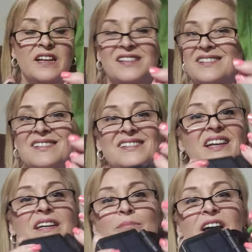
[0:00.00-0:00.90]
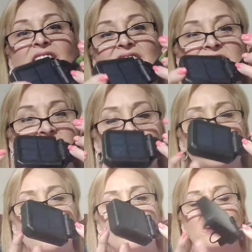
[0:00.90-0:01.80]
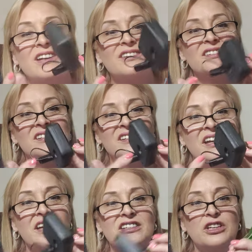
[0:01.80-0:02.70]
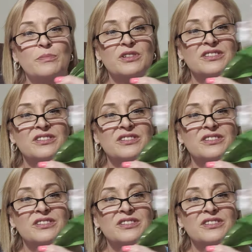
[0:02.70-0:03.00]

it's the same concept, y'all. You got the stakes, you